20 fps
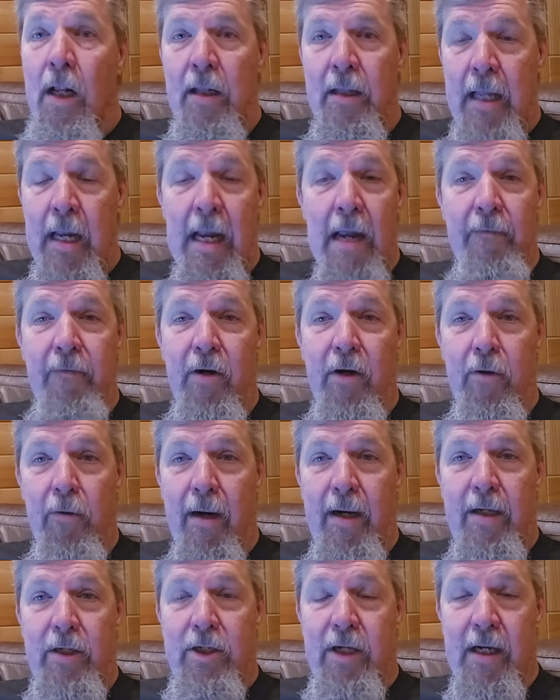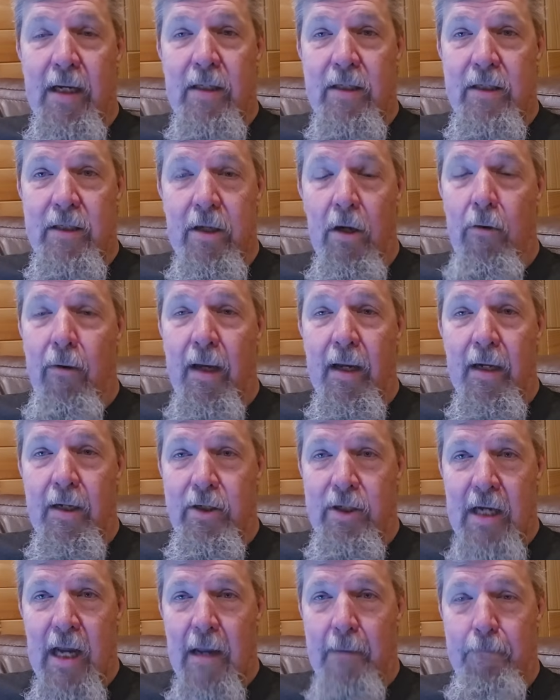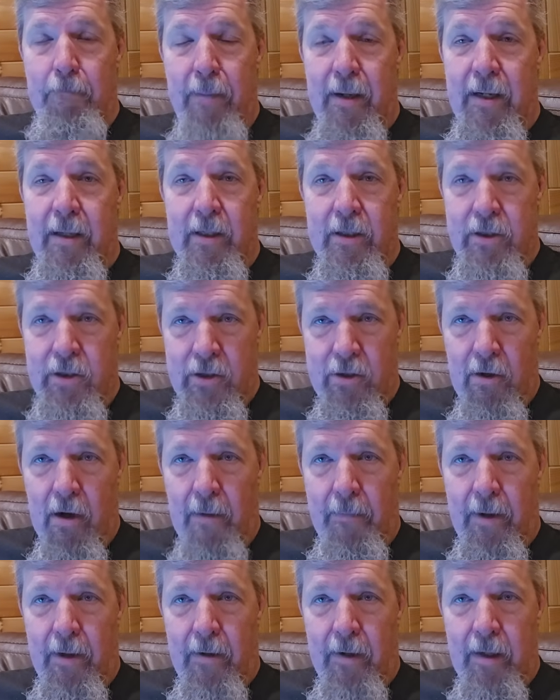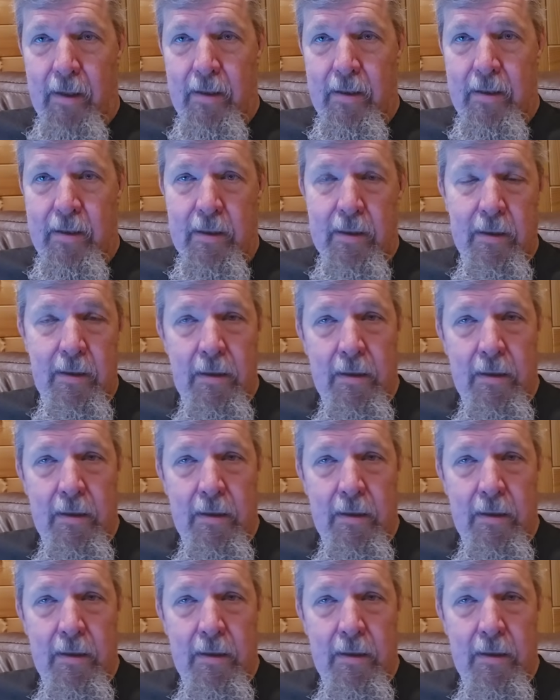they have a great chance to go get a job picking strawberries.